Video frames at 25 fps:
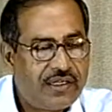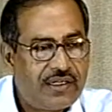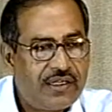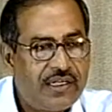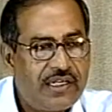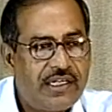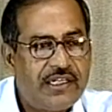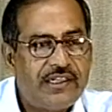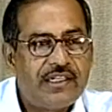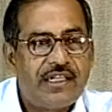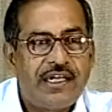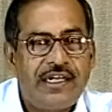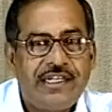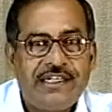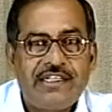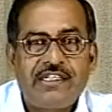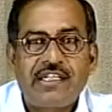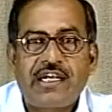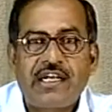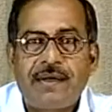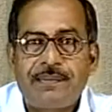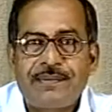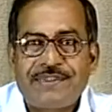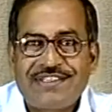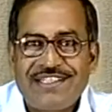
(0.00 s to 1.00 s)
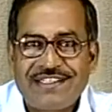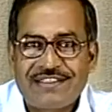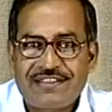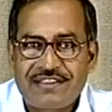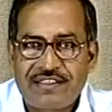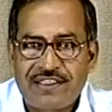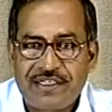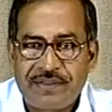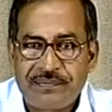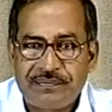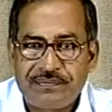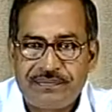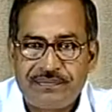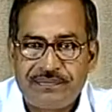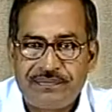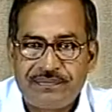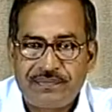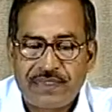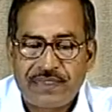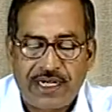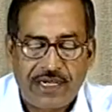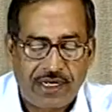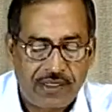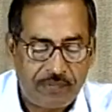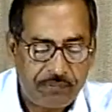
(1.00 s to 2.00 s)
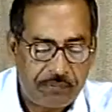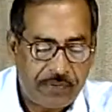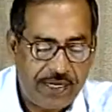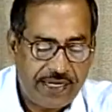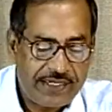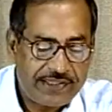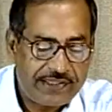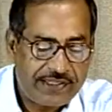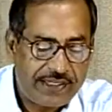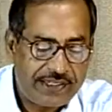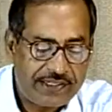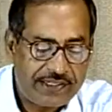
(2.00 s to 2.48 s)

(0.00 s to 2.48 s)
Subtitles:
in the interrupt system, and by that